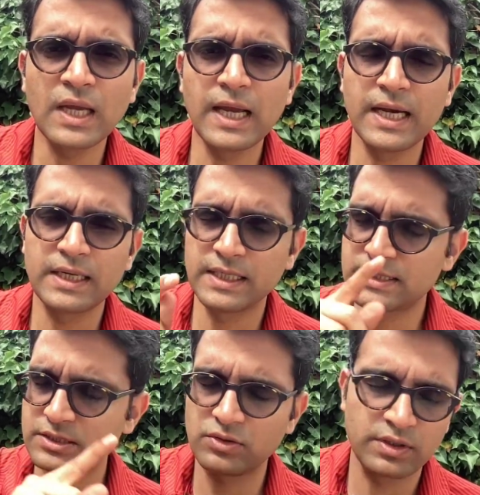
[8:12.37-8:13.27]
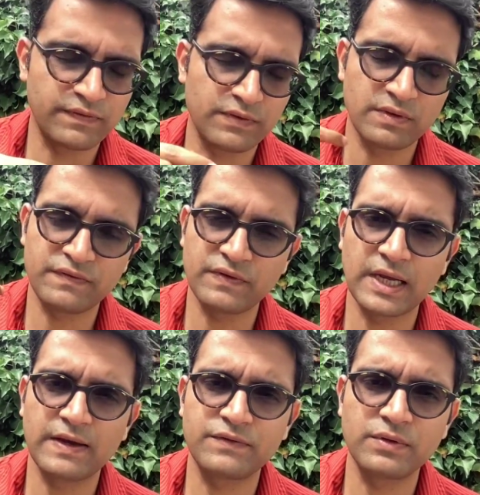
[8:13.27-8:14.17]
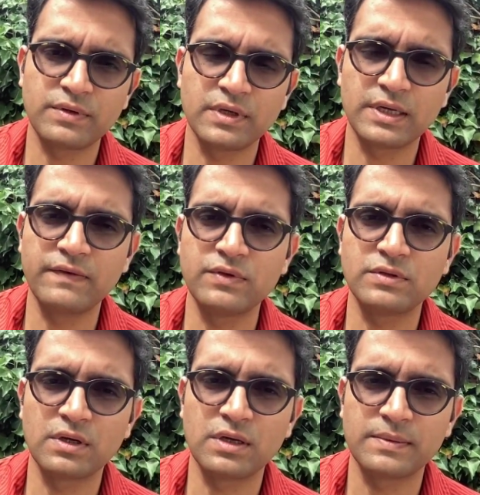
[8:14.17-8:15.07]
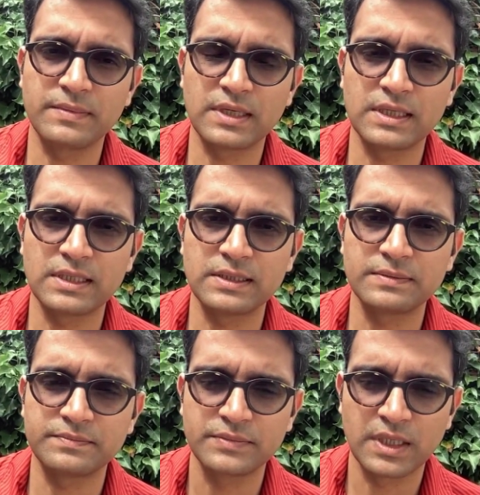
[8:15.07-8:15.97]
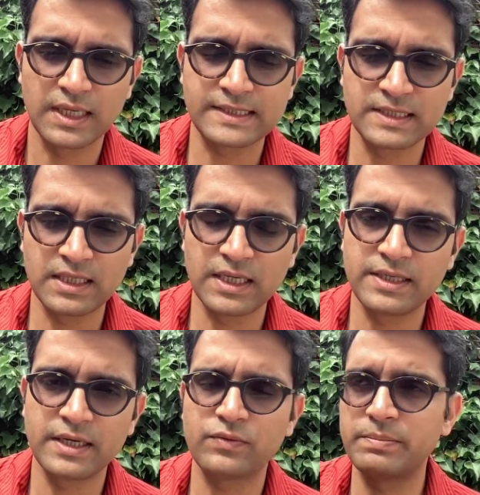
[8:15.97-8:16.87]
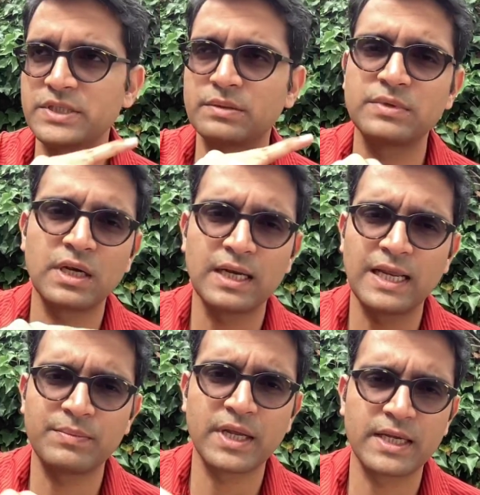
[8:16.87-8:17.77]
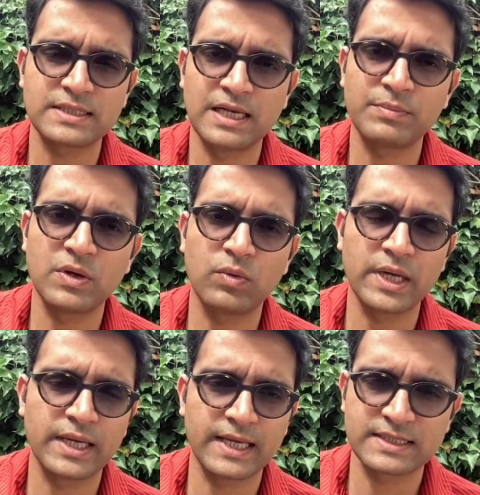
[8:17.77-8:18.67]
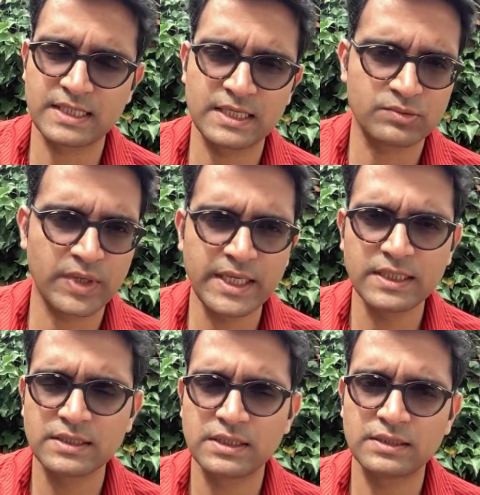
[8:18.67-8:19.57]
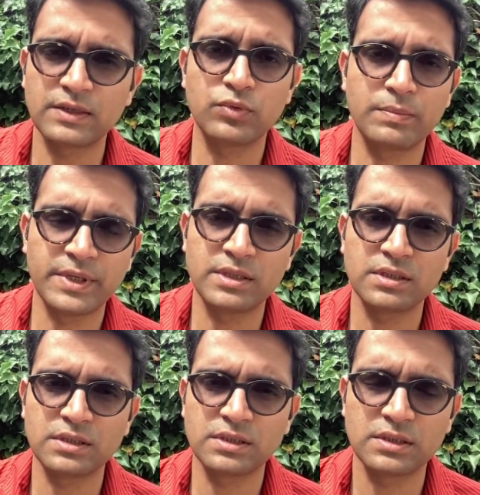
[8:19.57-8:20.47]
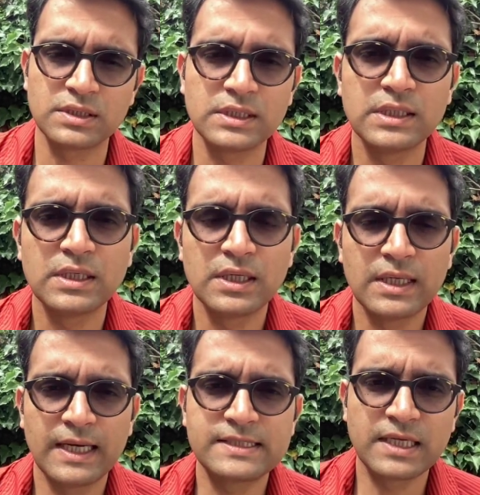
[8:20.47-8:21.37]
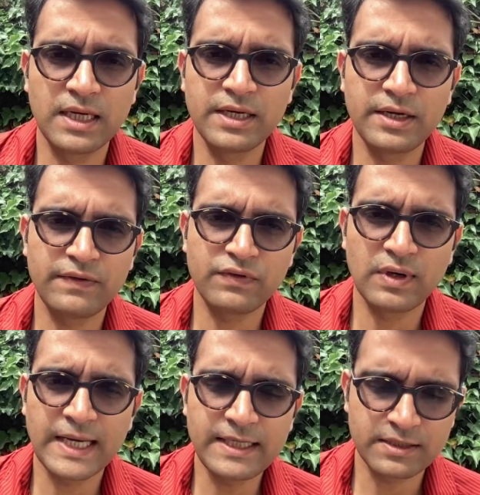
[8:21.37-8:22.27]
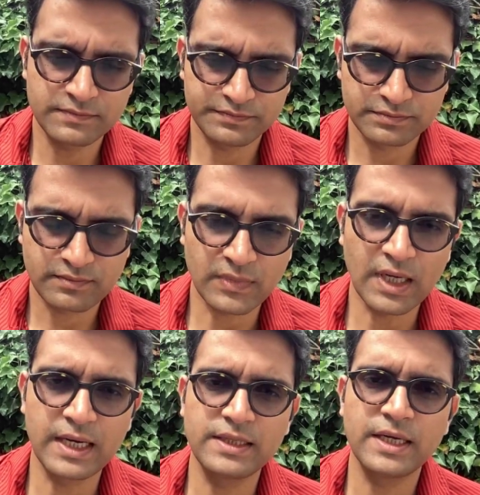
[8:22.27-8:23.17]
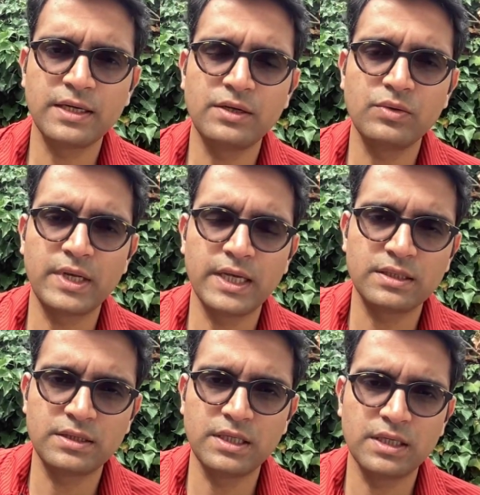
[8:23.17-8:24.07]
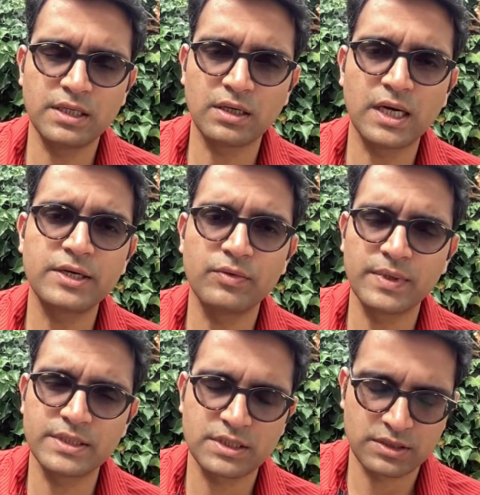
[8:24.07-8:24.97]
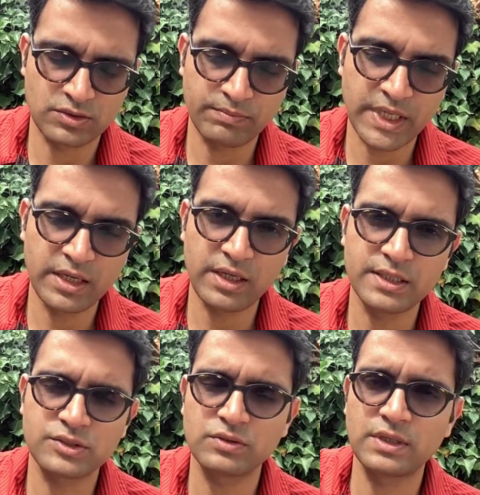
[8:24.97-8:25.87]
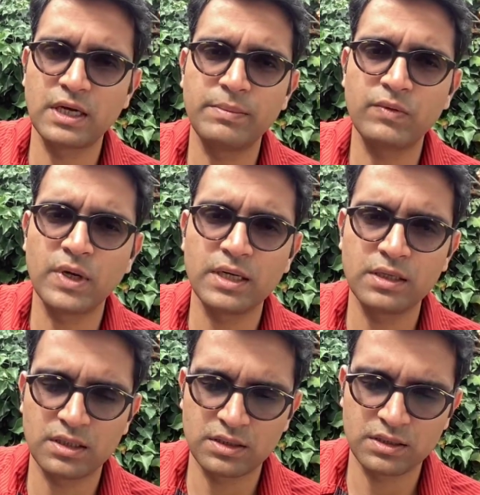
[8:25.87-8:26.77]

And it's, so if I have to give you the lexical entry, it would be something like lambda x, lambda y, x likes y. That would be the lexical entry for like. And then you take the arguments, so Mary, so there'll be one